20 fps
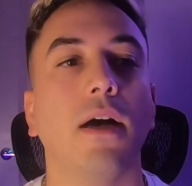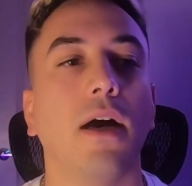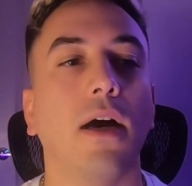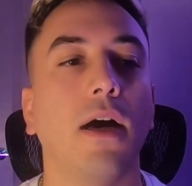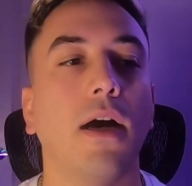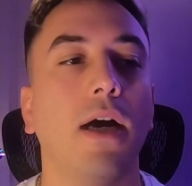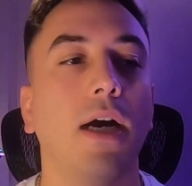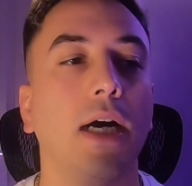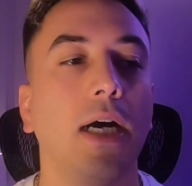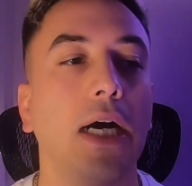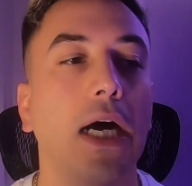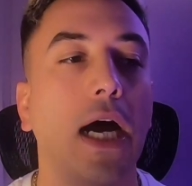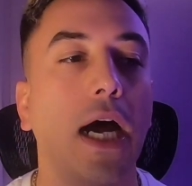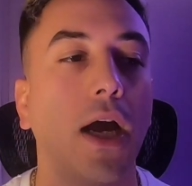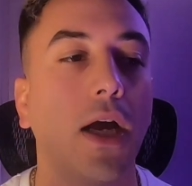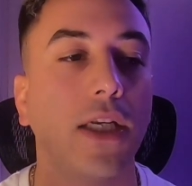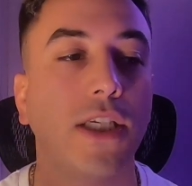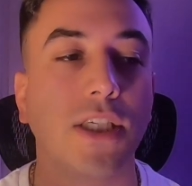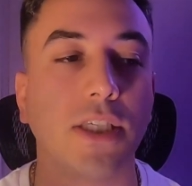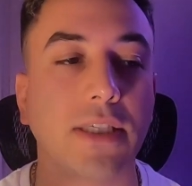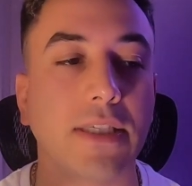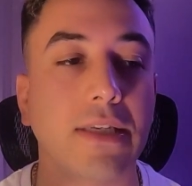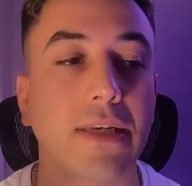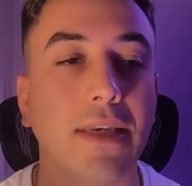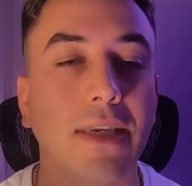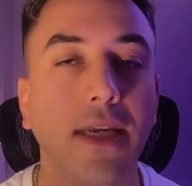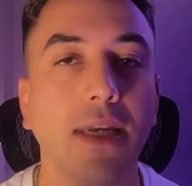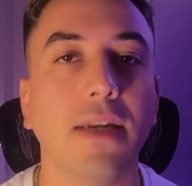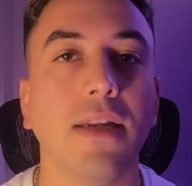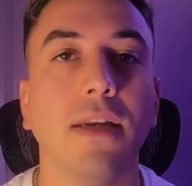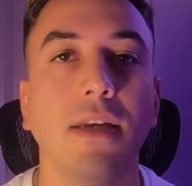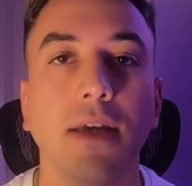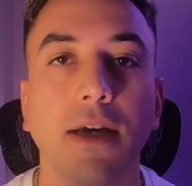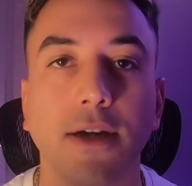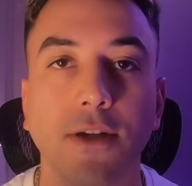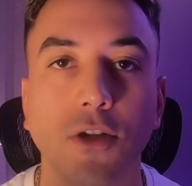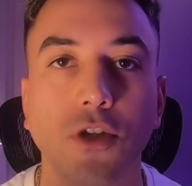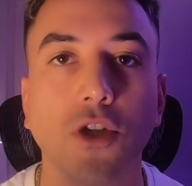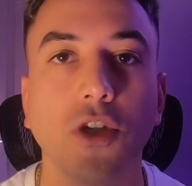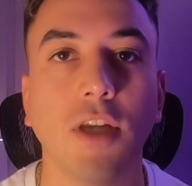I just needed
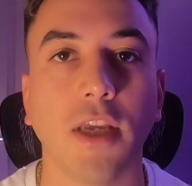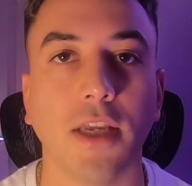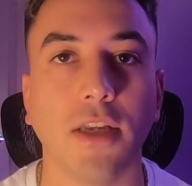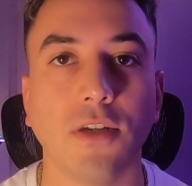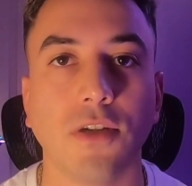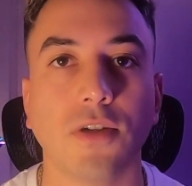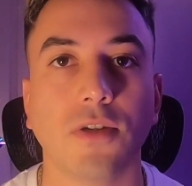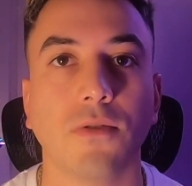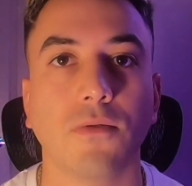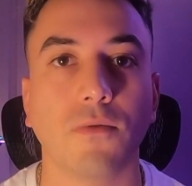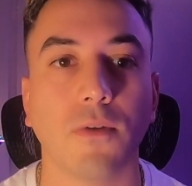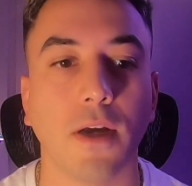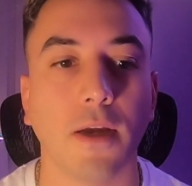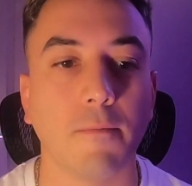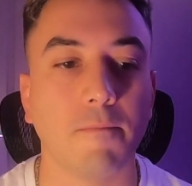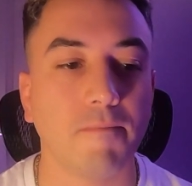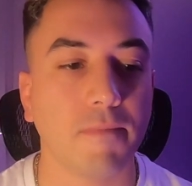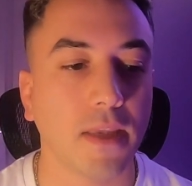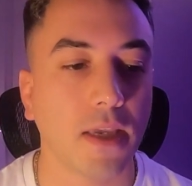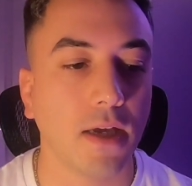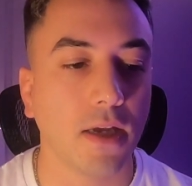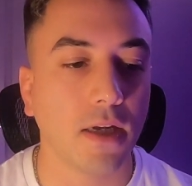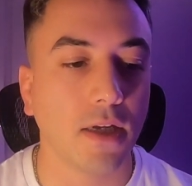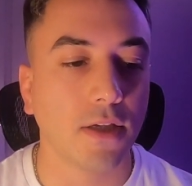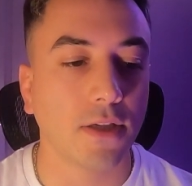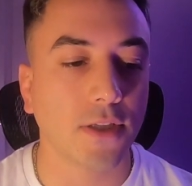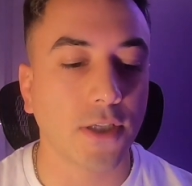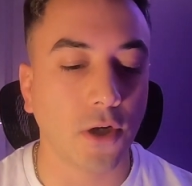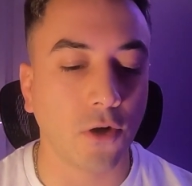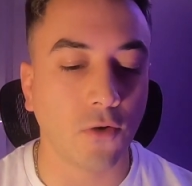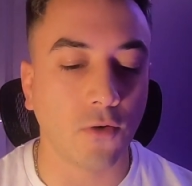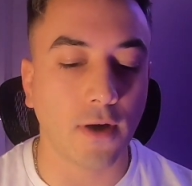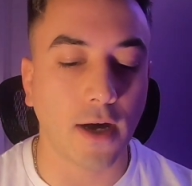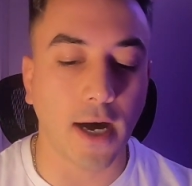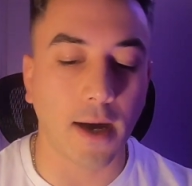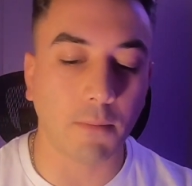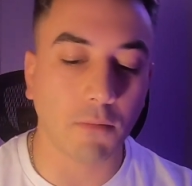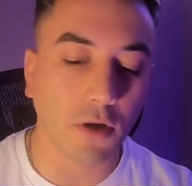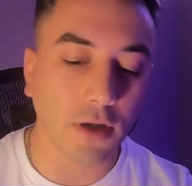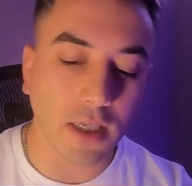a change, right? So
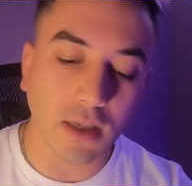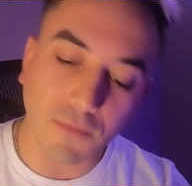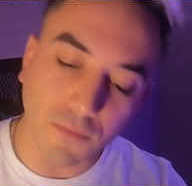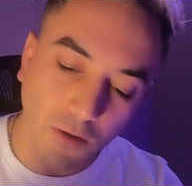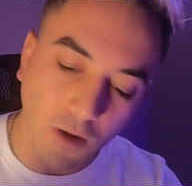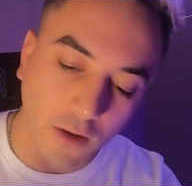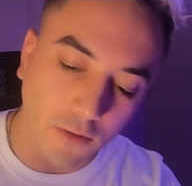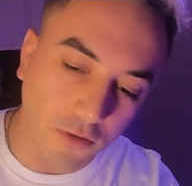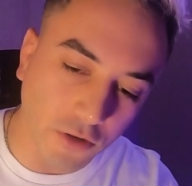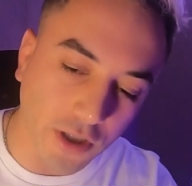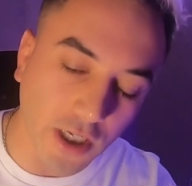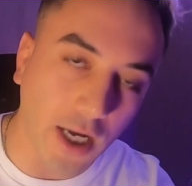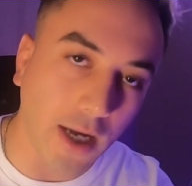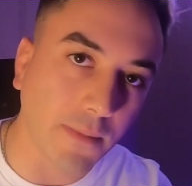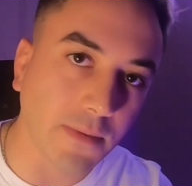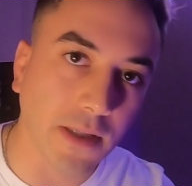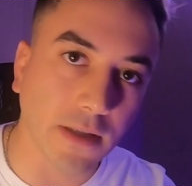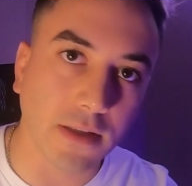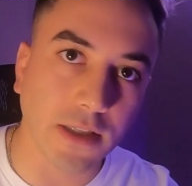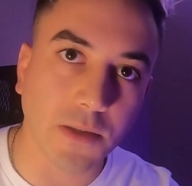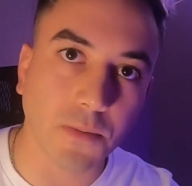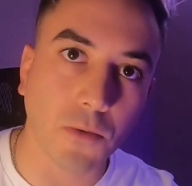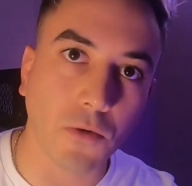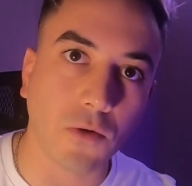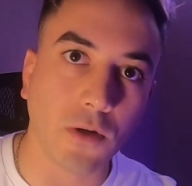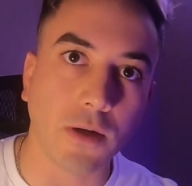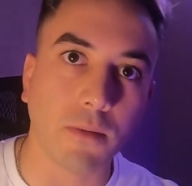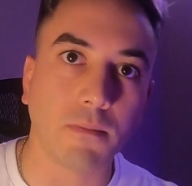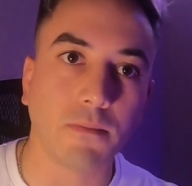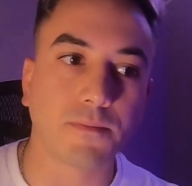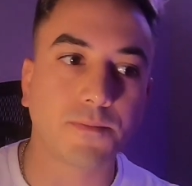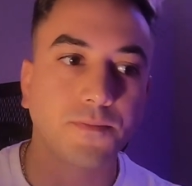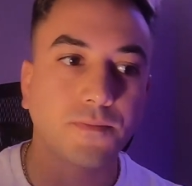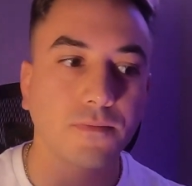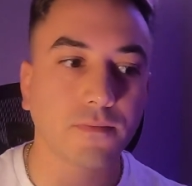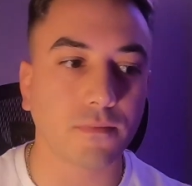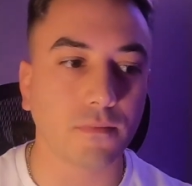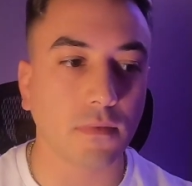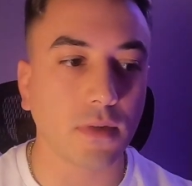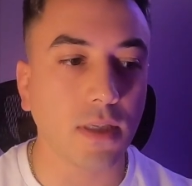I'm looking for other jobs at this point.
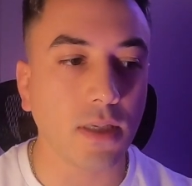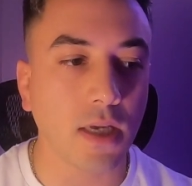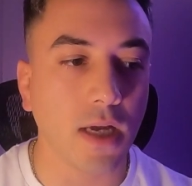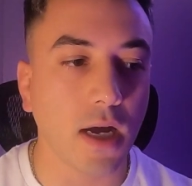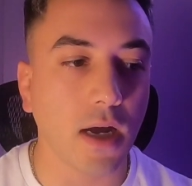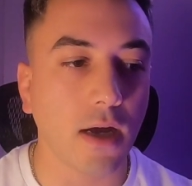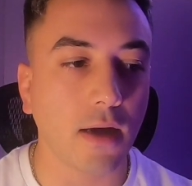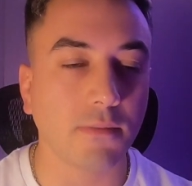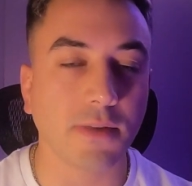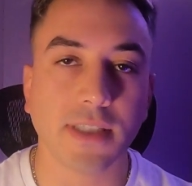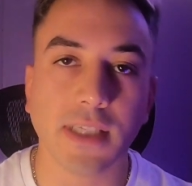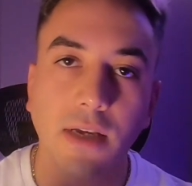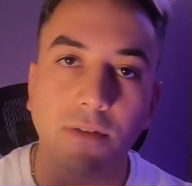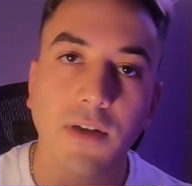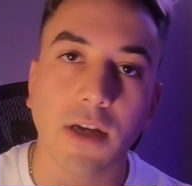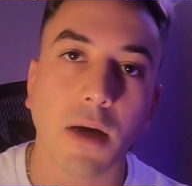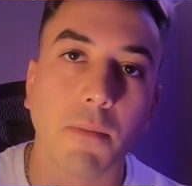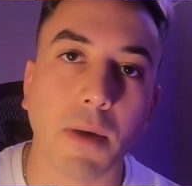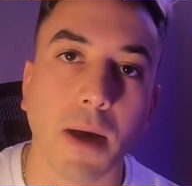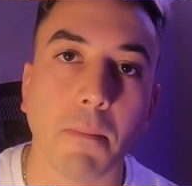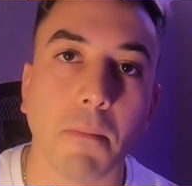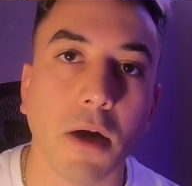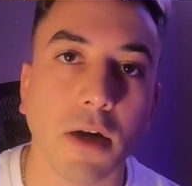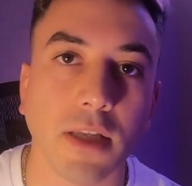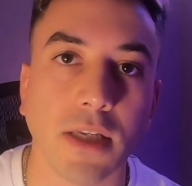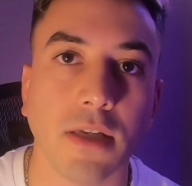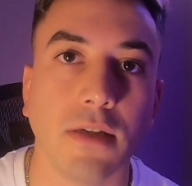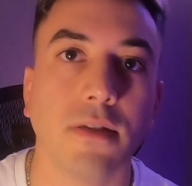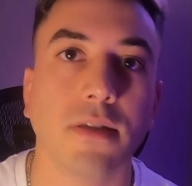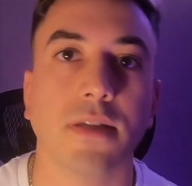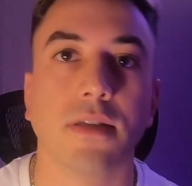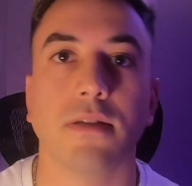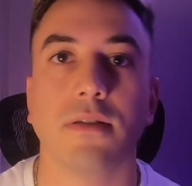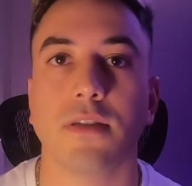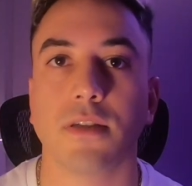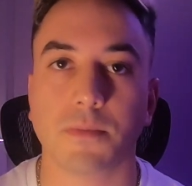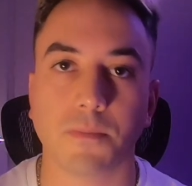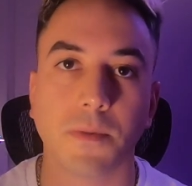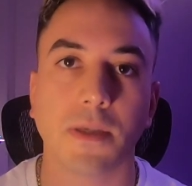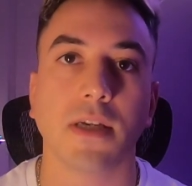I'm saving up my money
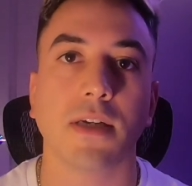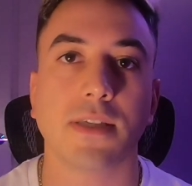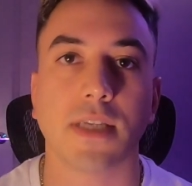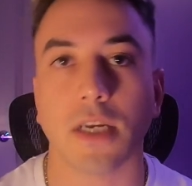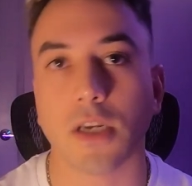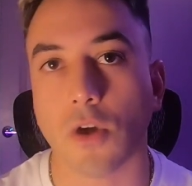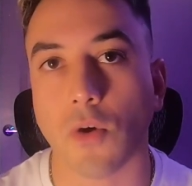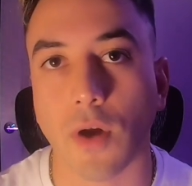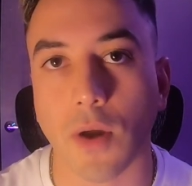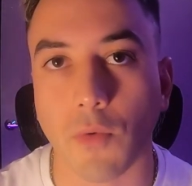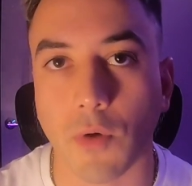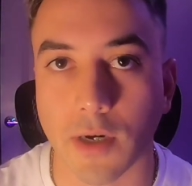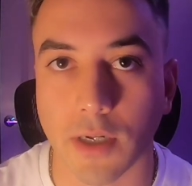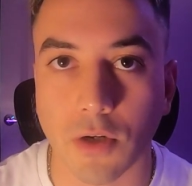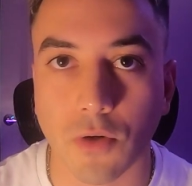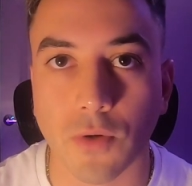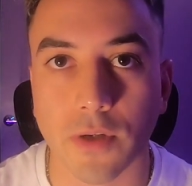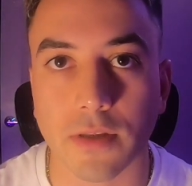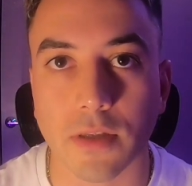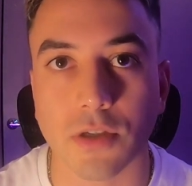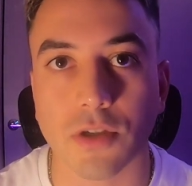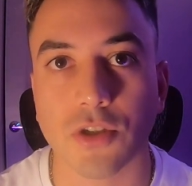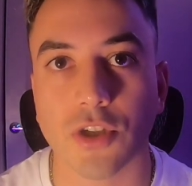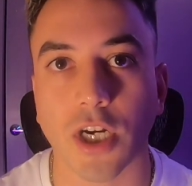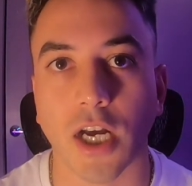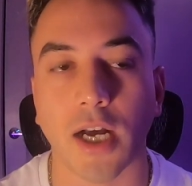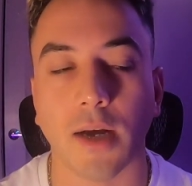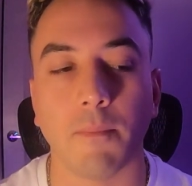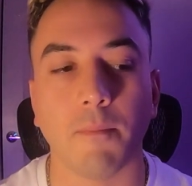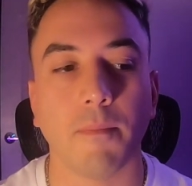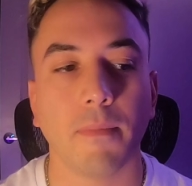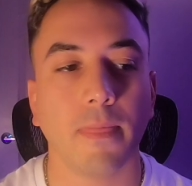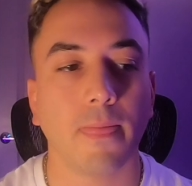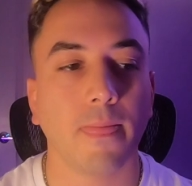just because I know I want to quit this job.